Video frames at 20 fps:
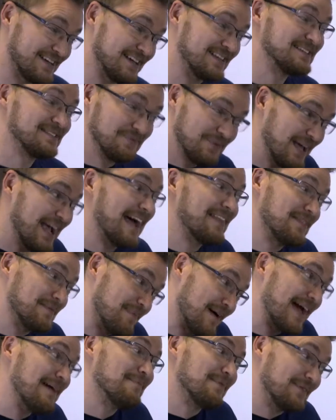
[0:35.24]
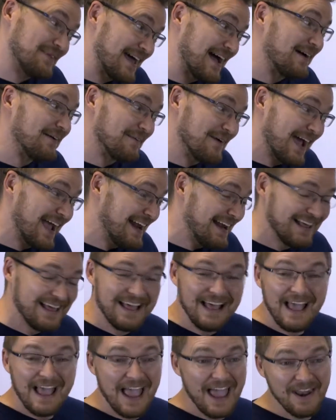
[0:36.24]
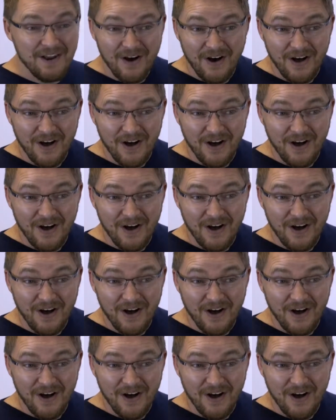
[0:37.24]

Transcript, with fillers: because we got the Bible now, yeah, right? Yeah, do. Yeah. And